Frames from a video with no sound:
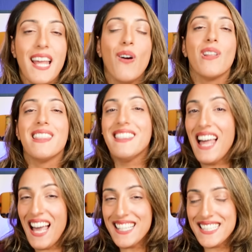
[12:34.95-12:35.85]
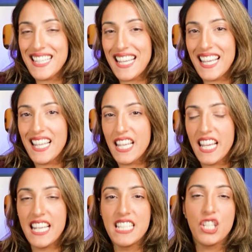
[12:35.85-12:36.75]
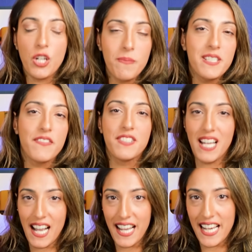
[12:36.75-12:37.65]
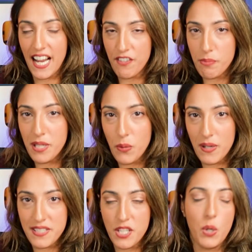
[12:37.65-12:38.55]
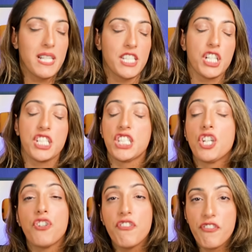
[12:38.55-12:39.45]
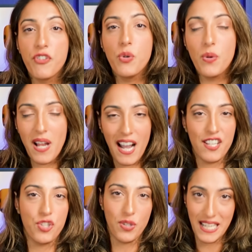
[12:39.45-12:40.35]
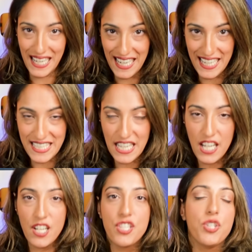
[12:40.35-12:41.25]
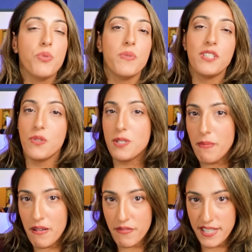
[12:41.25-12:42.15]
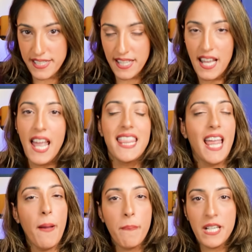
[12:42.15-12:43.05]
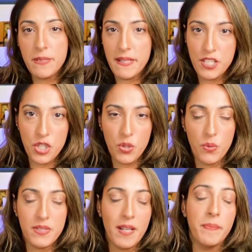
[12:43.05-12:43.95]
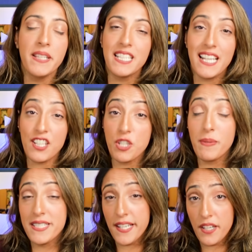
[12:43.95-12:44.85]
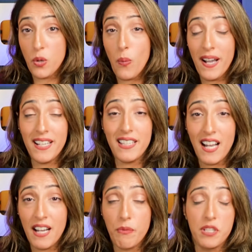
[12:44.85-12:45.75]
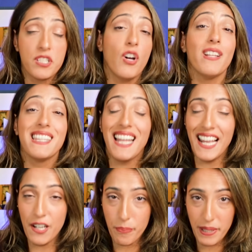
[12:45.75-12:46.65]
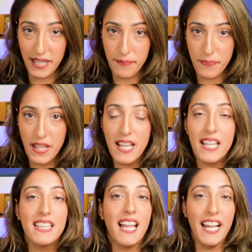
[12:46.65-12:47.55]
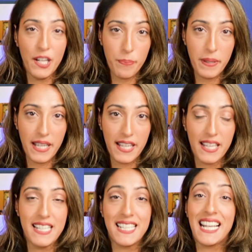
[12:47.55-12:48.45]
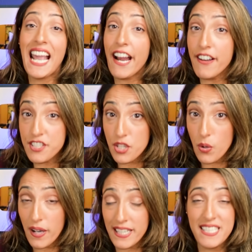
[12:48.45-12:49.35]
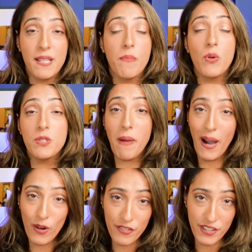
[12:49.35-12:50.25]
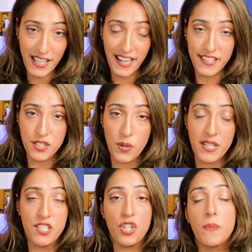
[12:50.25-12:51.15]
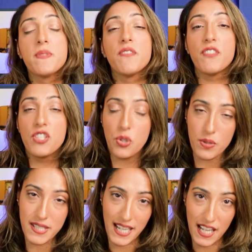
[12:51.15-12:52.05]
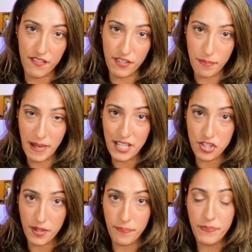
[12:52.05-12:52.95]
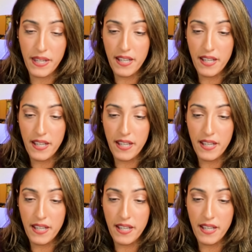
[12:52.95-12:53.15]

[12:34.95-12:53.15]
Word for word: Now, lastly, in terms of diet, everybody wants to know, is there a certain food I should eat to reduce my risk? That brings me to something that's actually been studied quite a lot, which is called lycopene. Lycopene is a carotenoid. It's the most powerful carotenoid in terms of reducing inflammation.